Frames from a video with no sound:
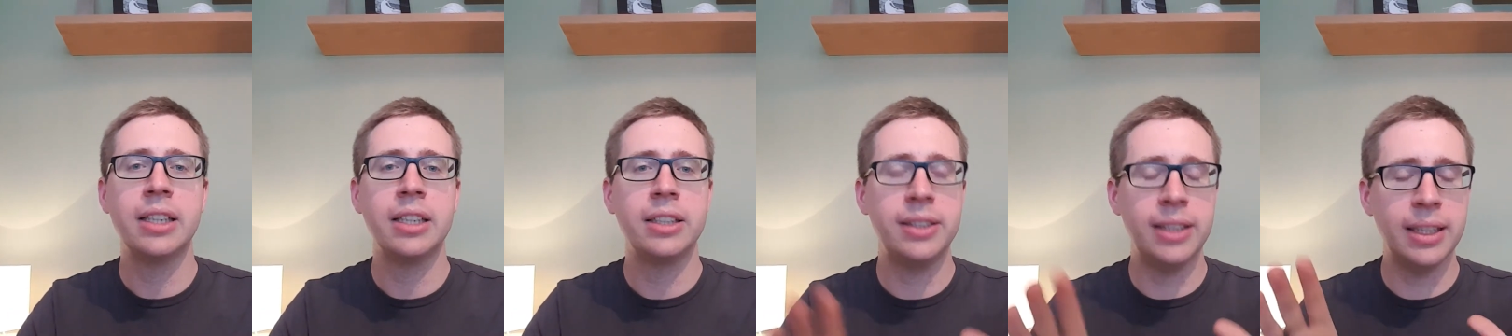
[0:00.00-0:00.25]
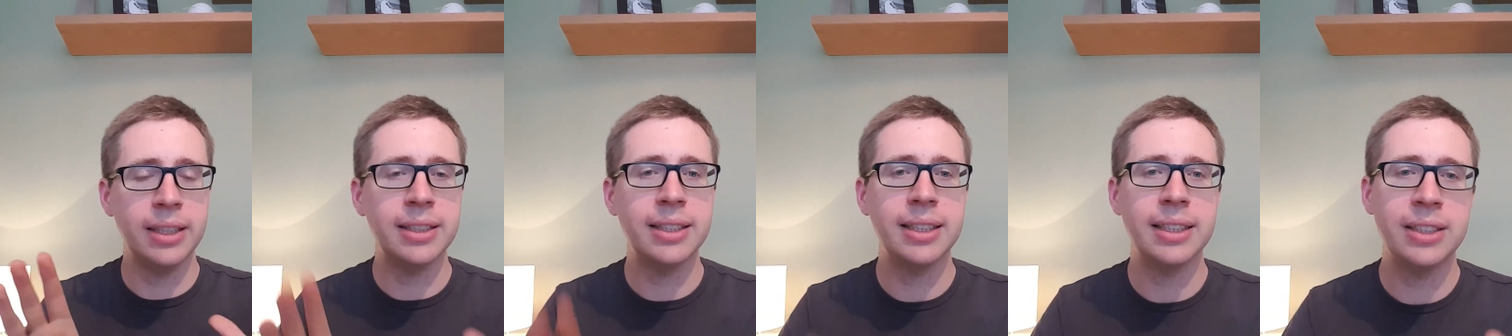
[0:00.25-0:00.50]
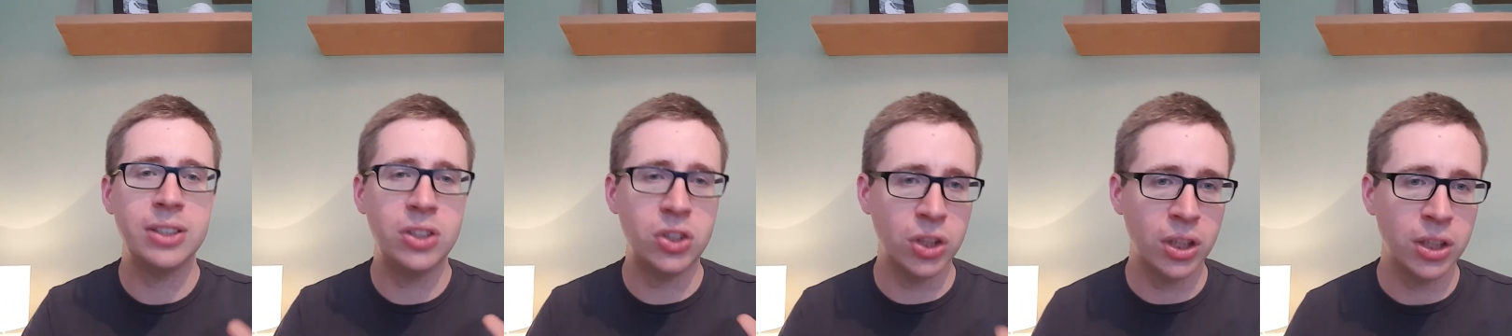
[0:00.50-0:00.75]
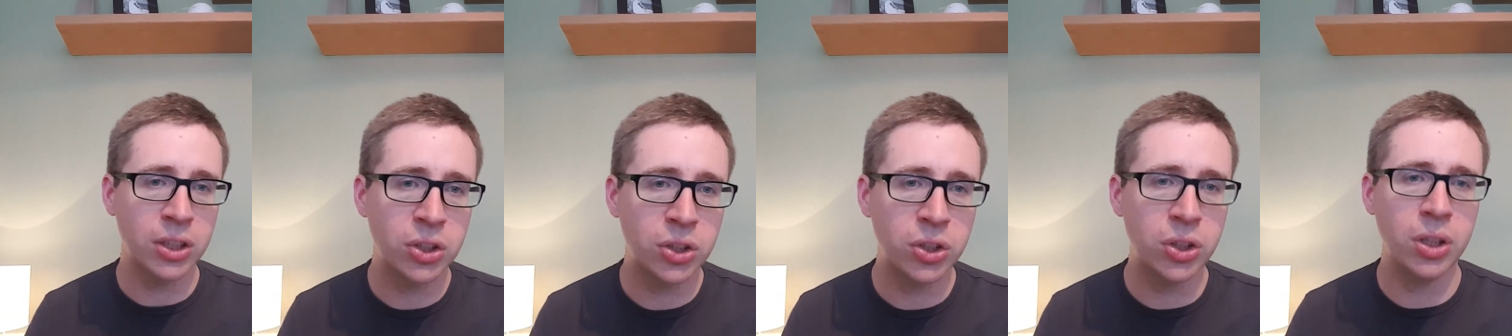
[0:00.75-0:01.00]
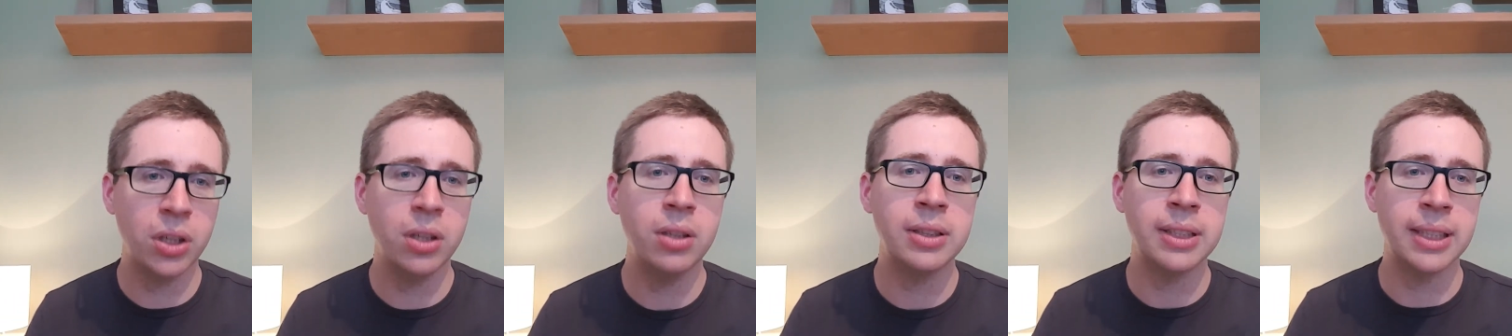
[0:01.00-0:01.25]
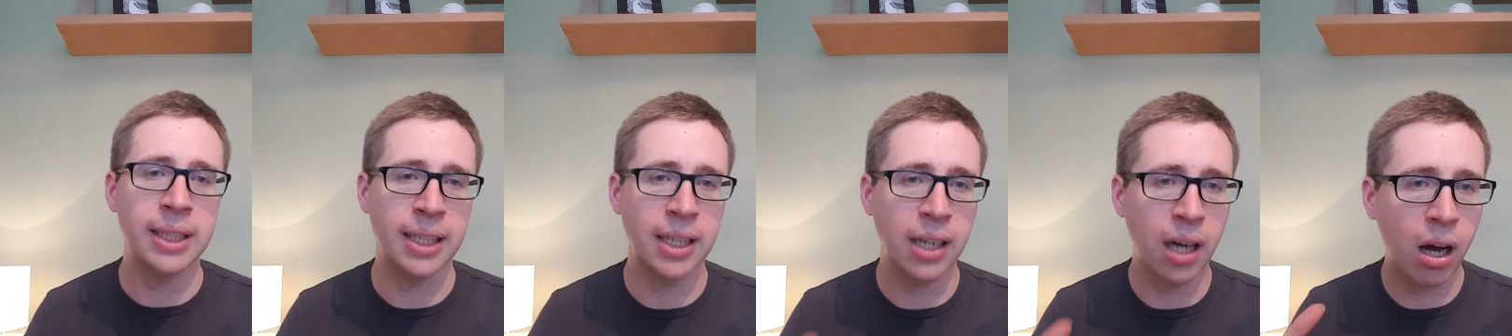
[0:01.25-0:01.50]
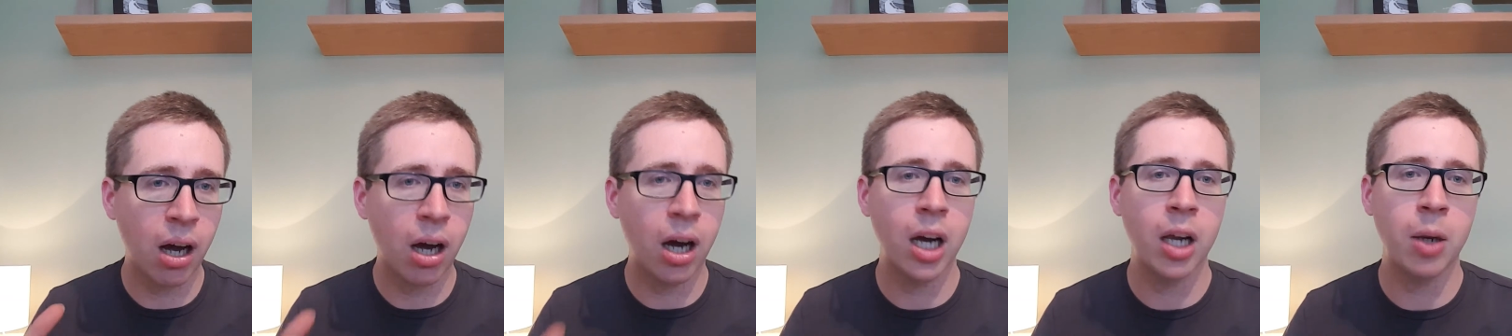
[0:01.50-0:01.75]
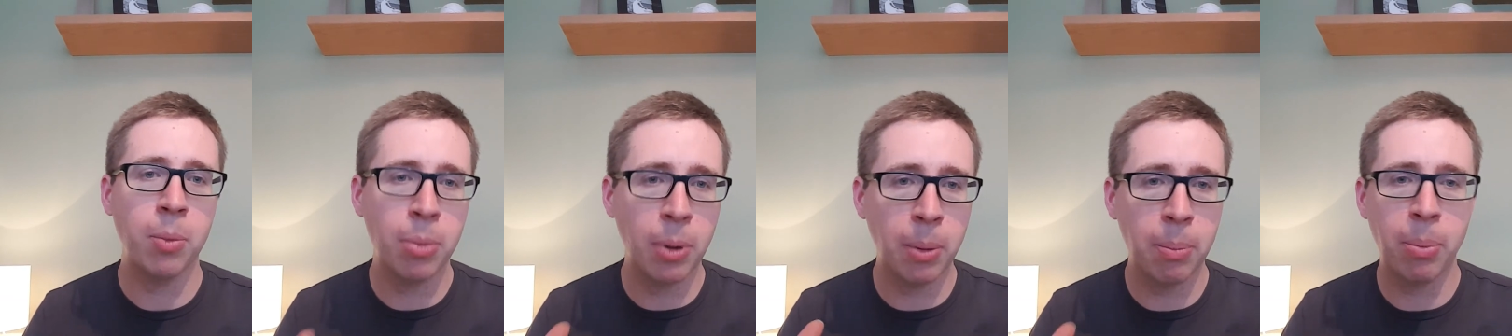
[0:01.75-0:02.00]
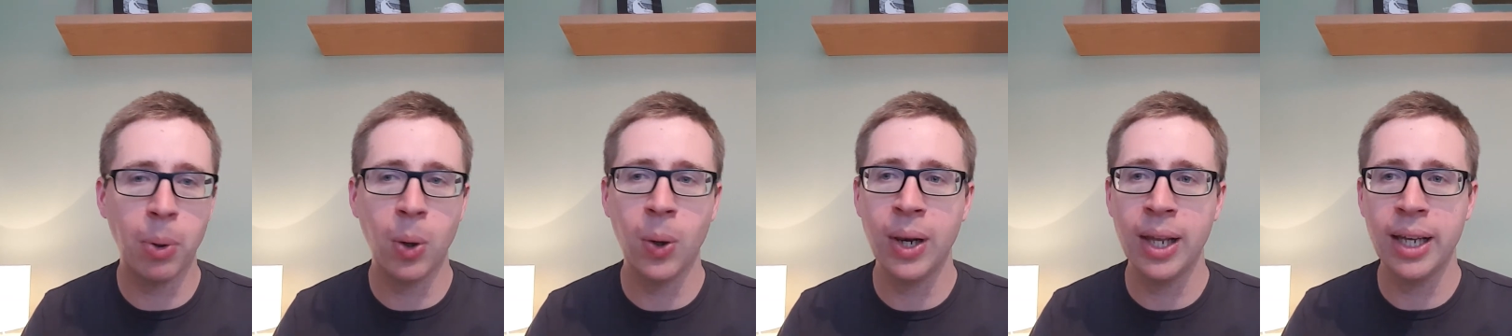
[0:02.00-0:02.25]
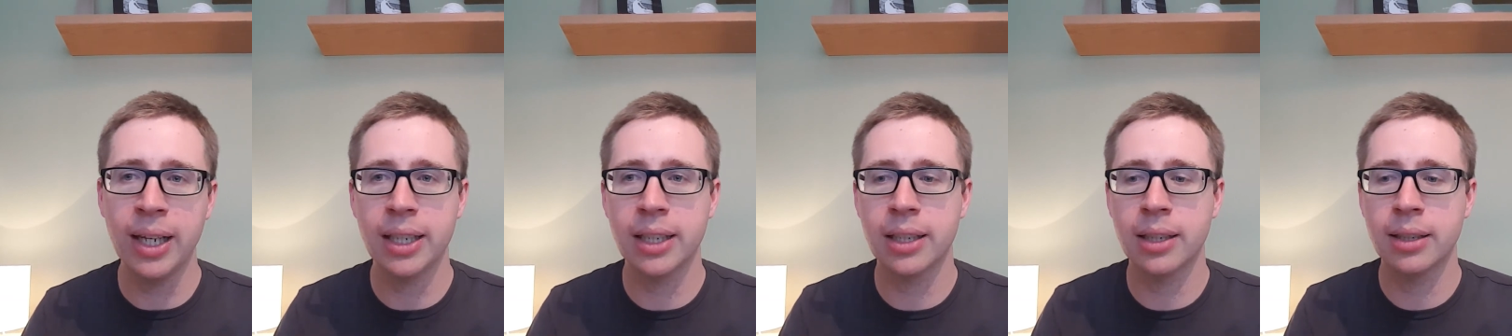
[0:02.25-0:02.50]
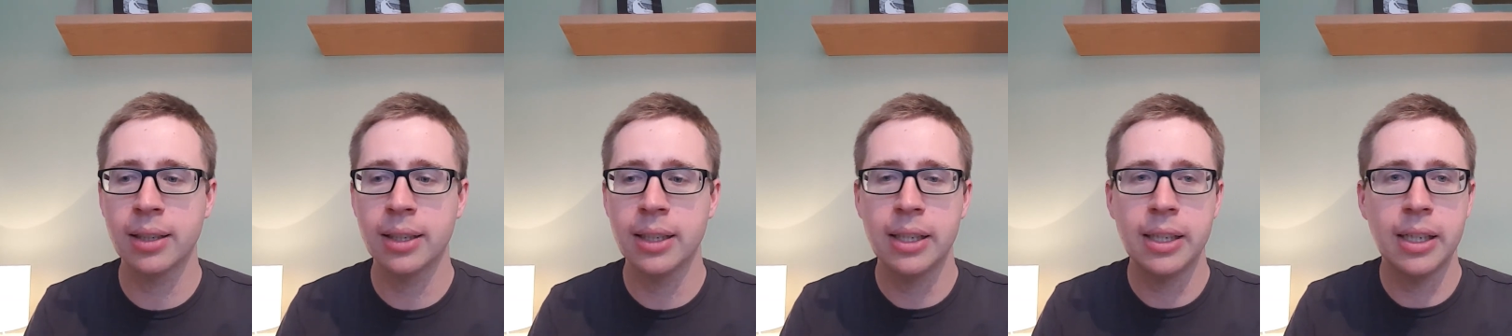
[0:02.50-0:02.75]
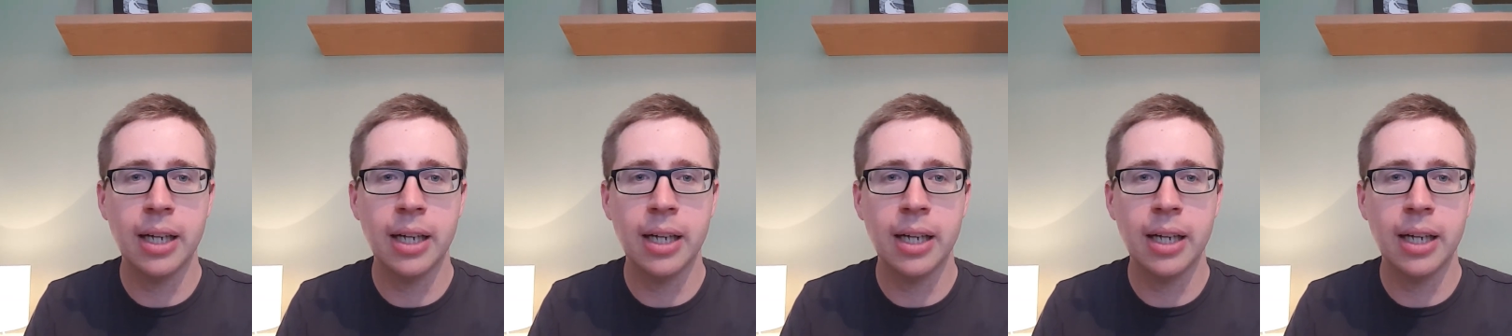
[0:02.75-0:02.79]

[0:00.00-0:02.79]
Jesus is just using a hyperbolic